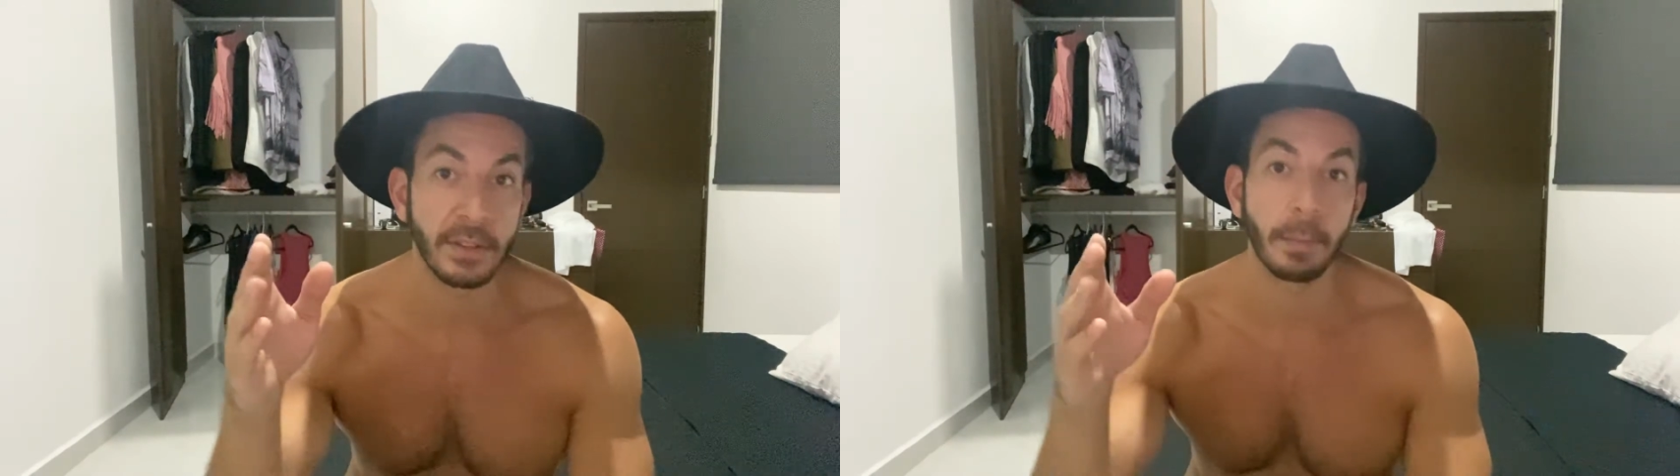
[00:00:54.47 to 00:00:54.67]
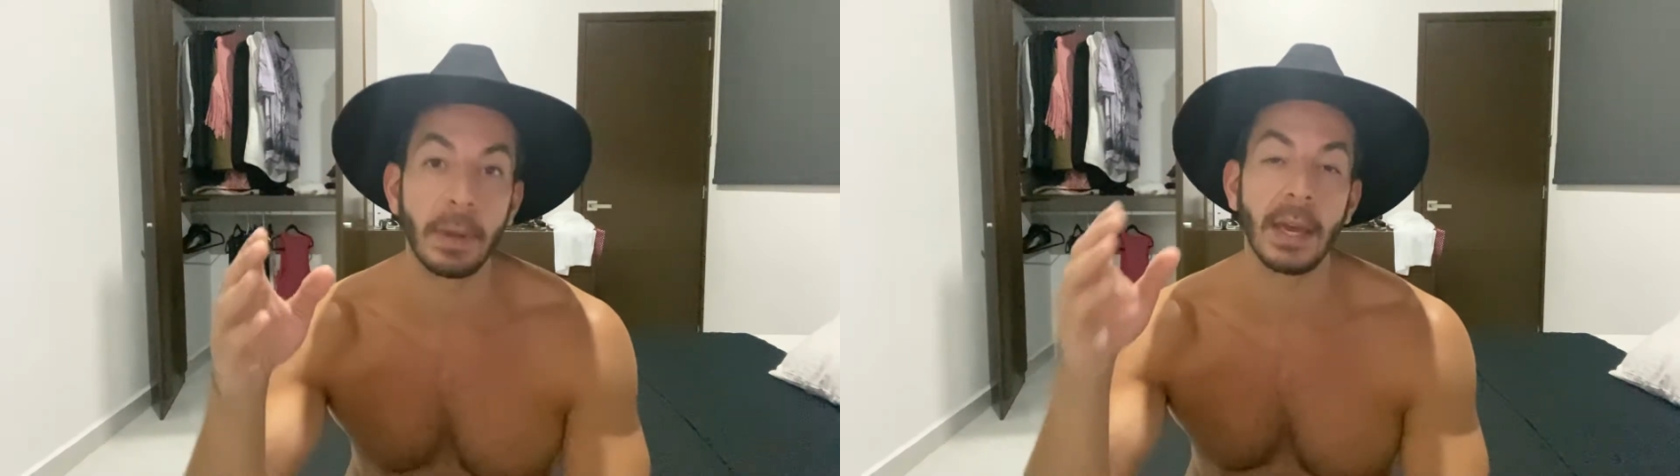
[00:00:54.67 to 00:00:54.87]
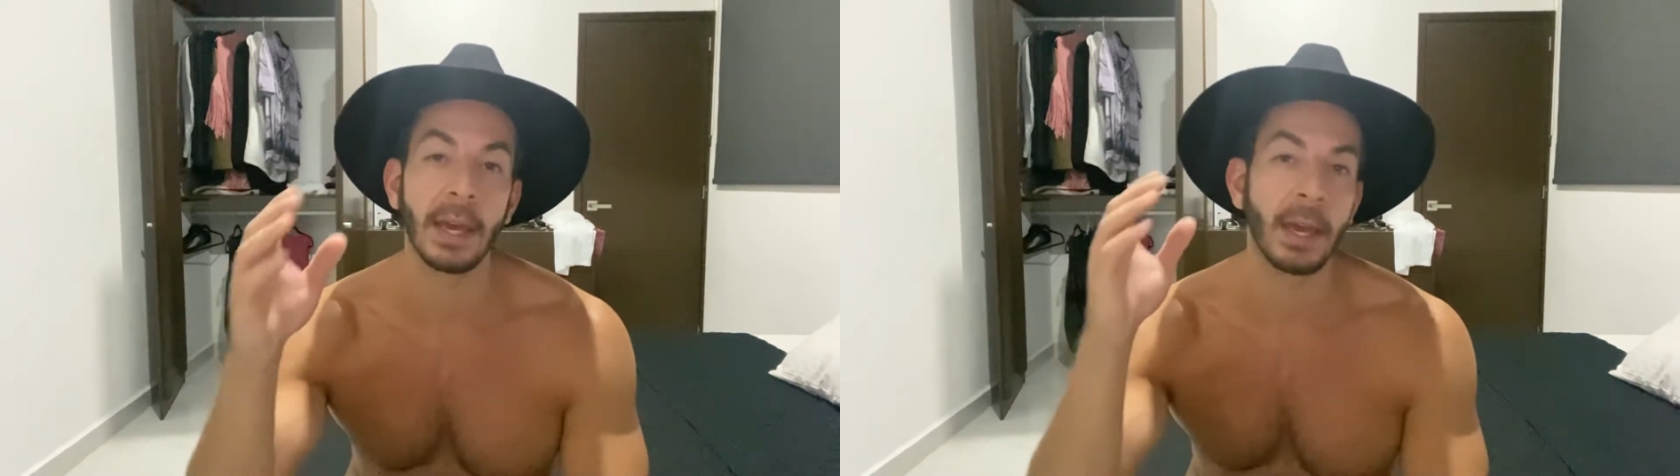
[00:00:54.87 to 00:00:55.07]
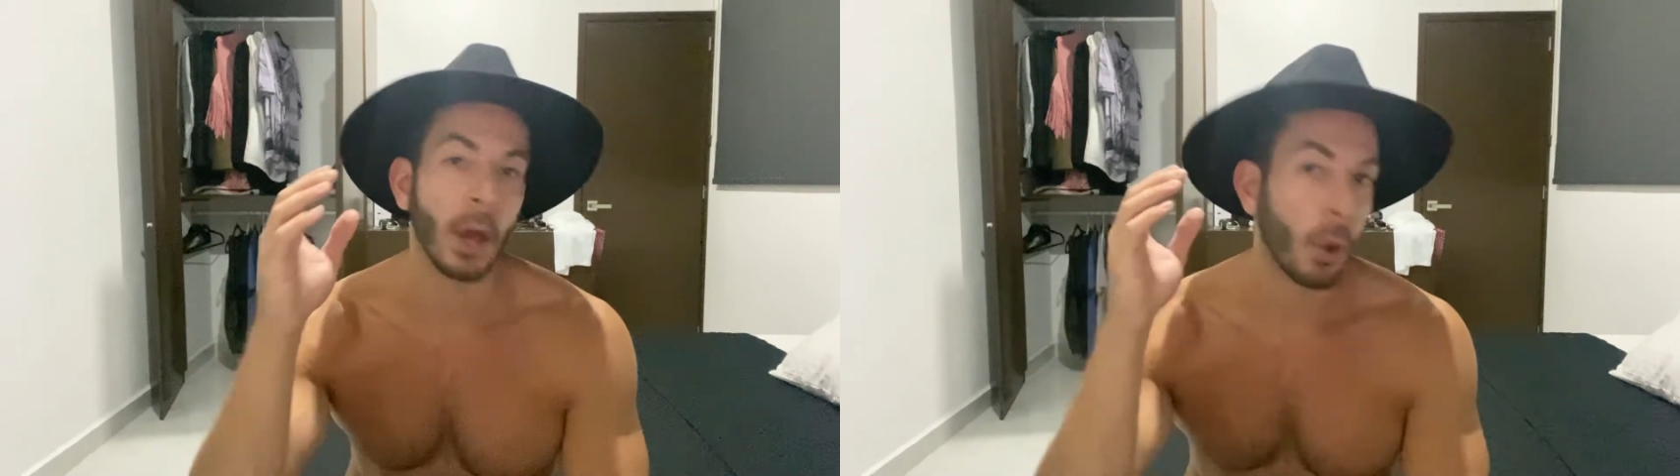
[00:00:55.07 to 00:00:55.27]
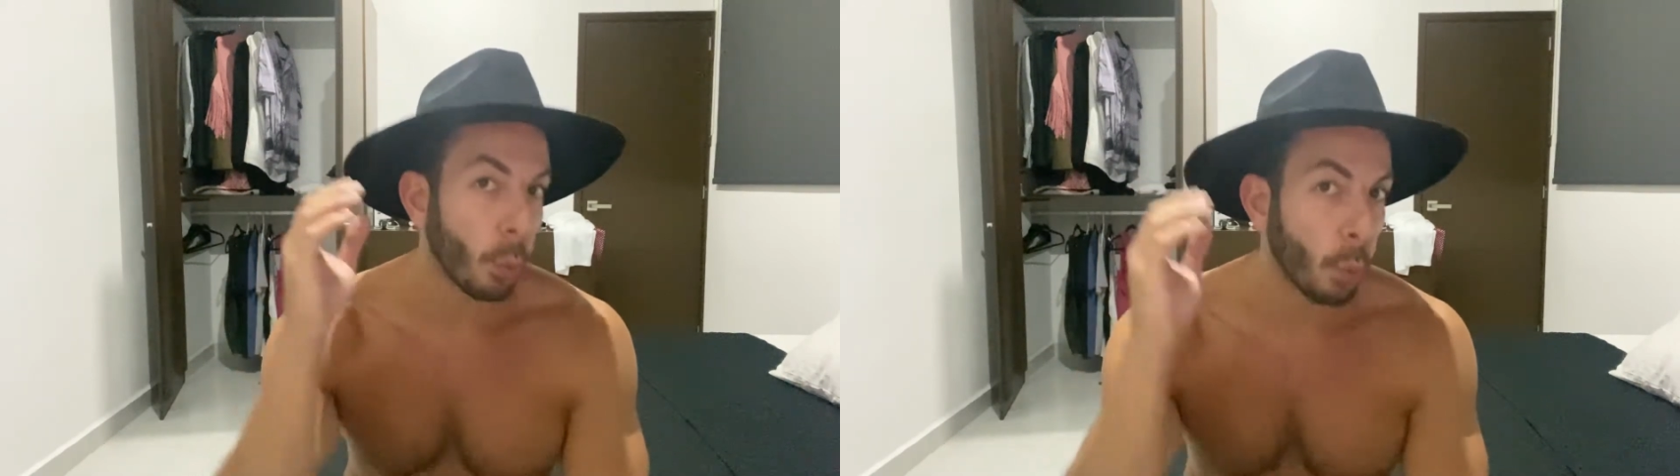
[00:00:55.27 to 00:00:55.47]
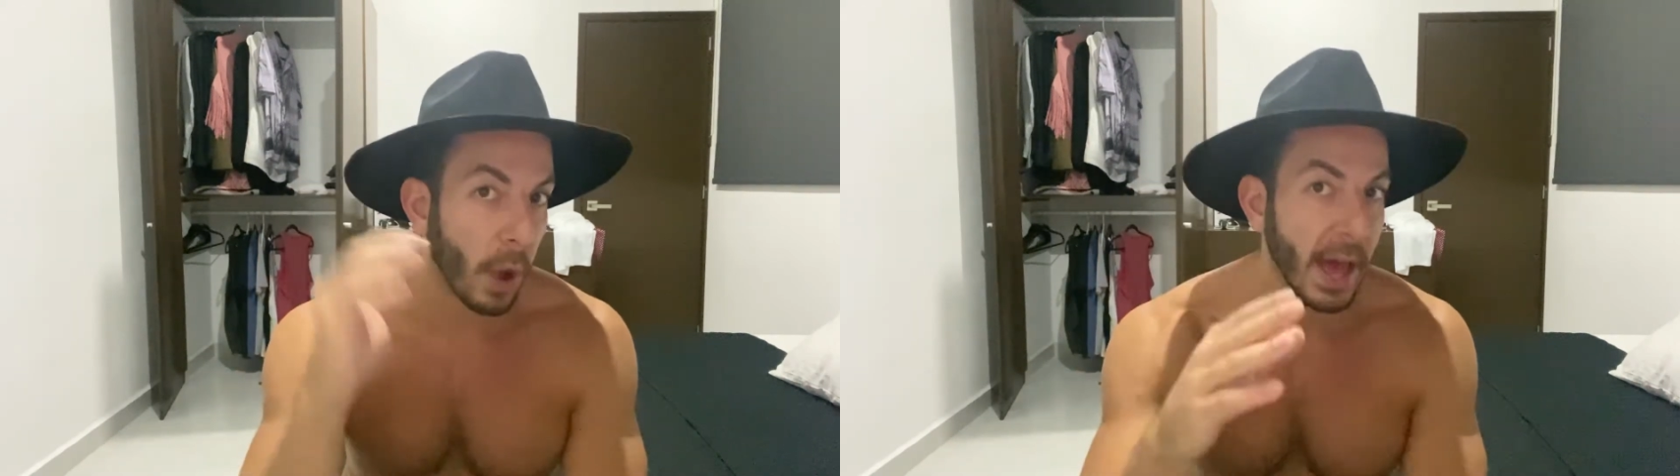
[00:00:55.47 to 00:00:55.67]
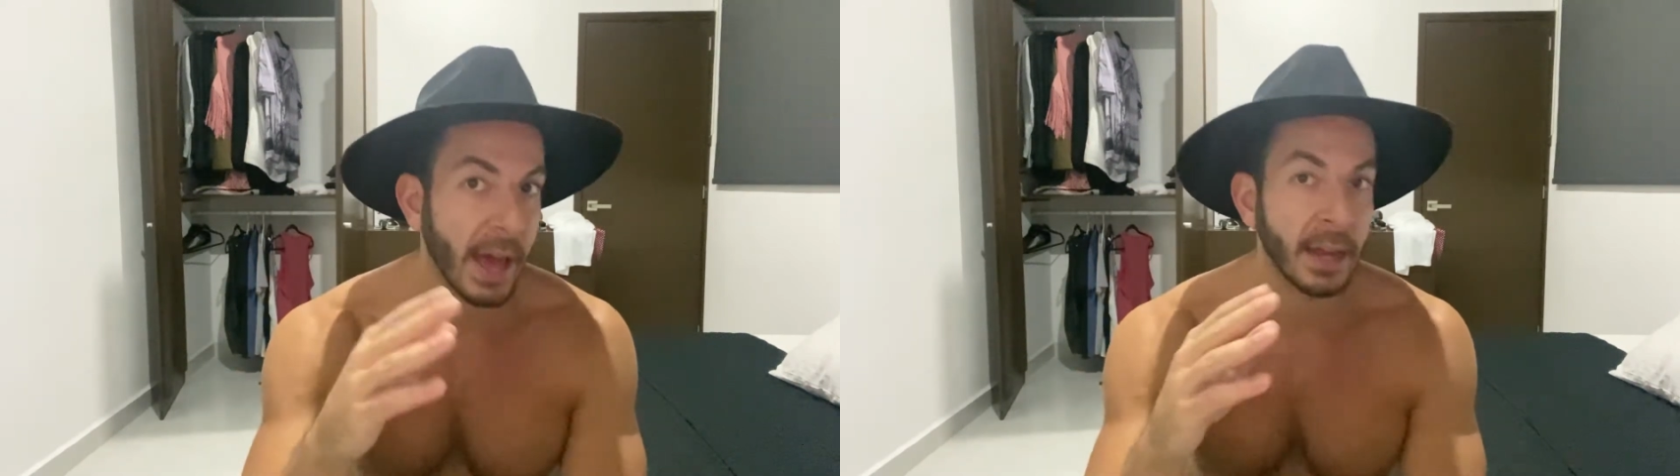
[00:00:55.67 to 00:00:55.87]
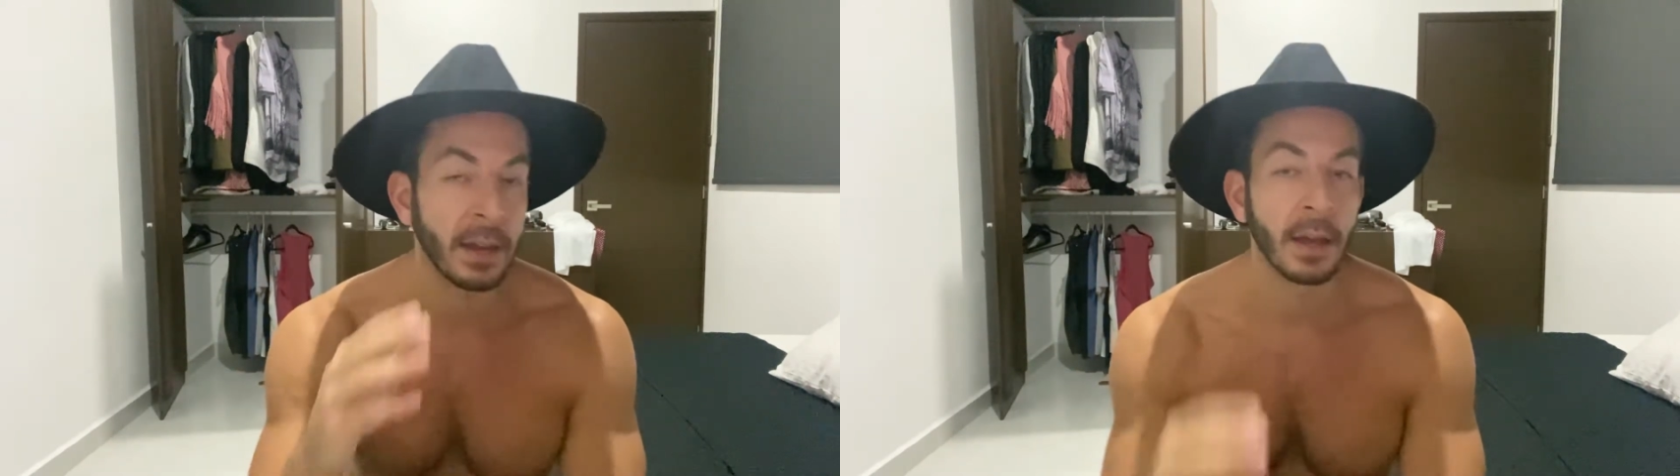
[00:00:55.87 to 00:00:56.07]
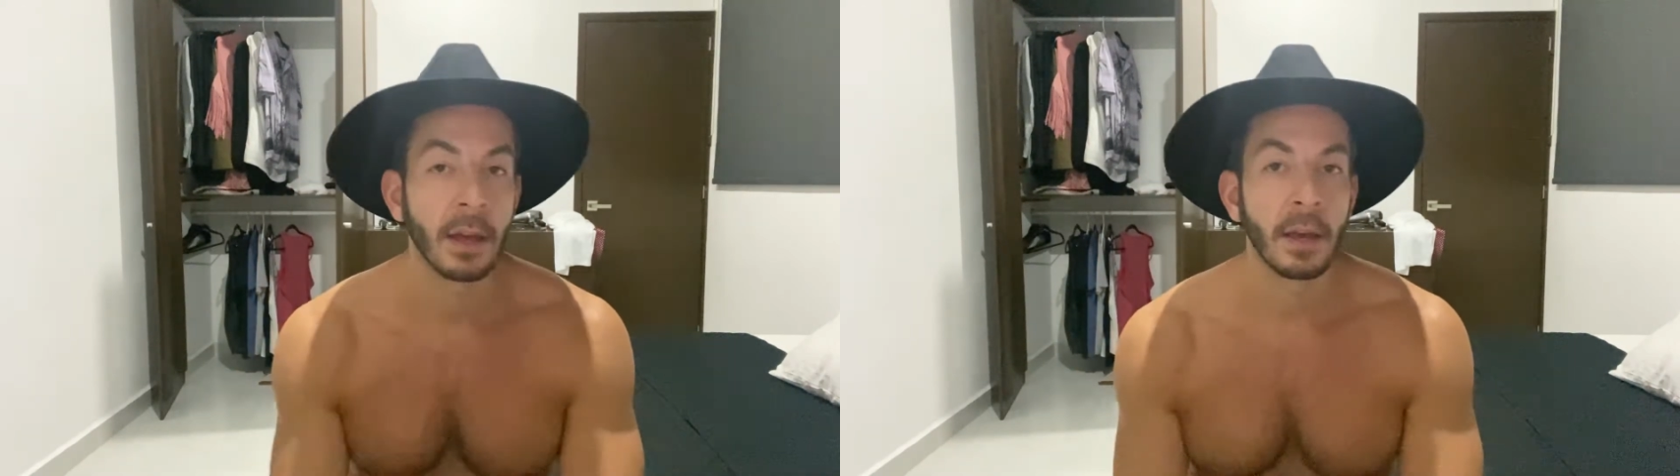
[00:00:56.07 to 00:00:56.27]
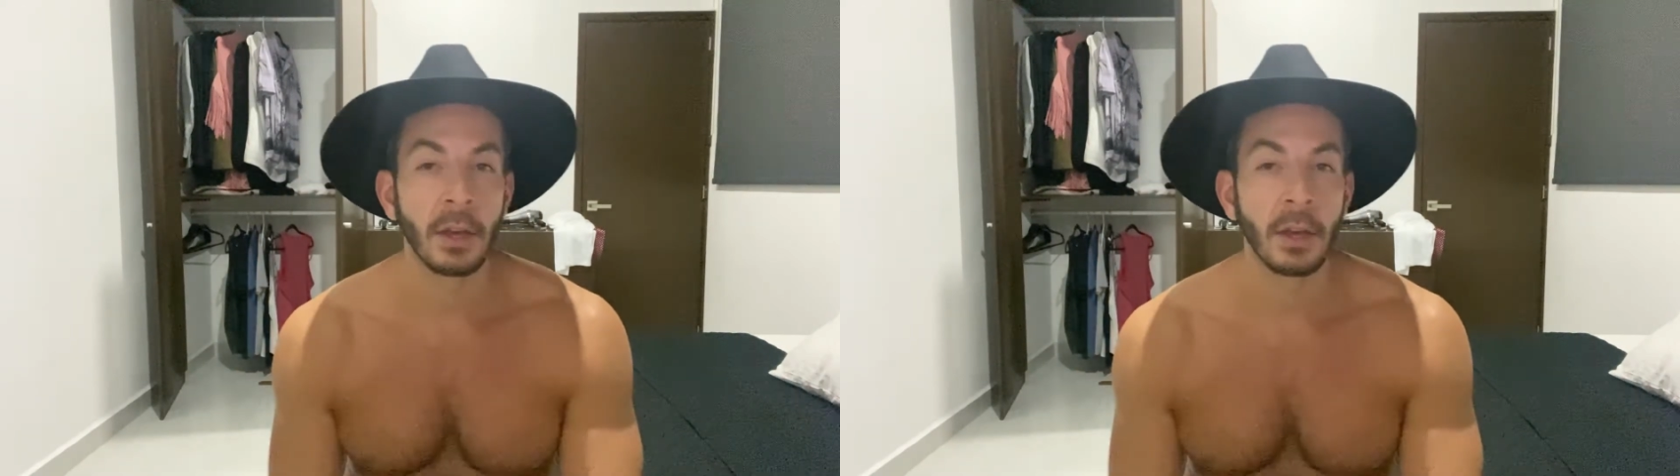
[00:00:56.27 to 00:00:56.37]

be, when,